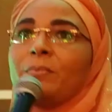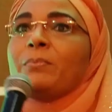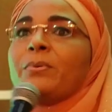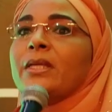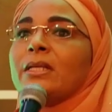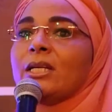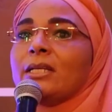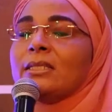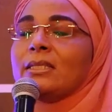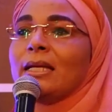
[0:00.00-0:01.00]
my brother
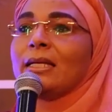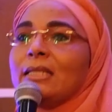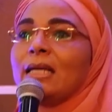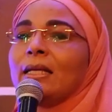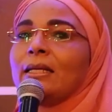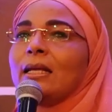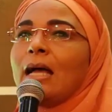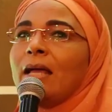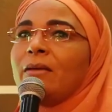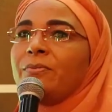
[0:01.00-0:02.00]
just said, and
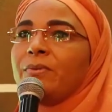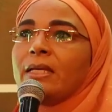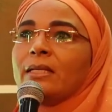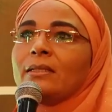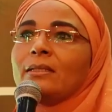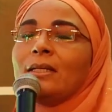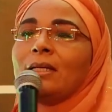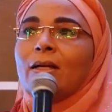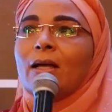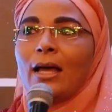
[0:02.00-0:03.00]
I feel
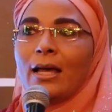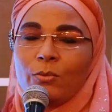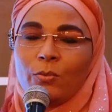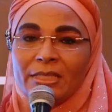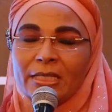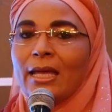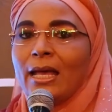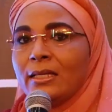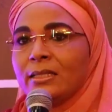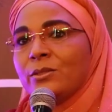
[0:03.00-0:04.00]
what he
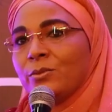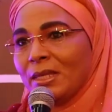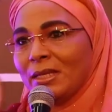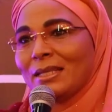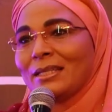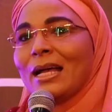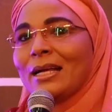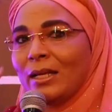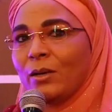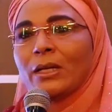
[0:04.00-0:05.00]
ended with is
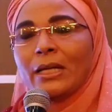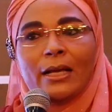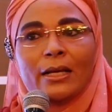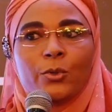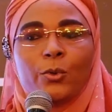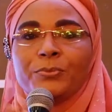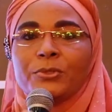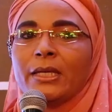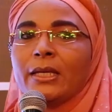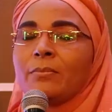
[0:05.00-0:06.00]
exactly what I had hoped
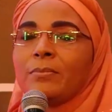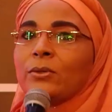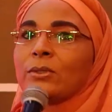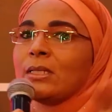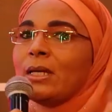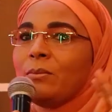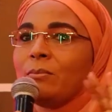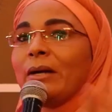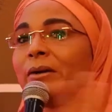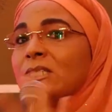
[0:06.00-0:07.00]
to hear, because
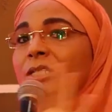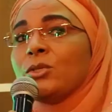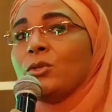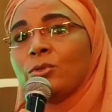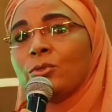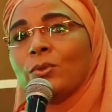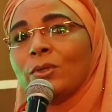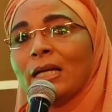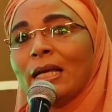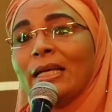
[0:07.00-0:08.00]
Marriage is not do or die.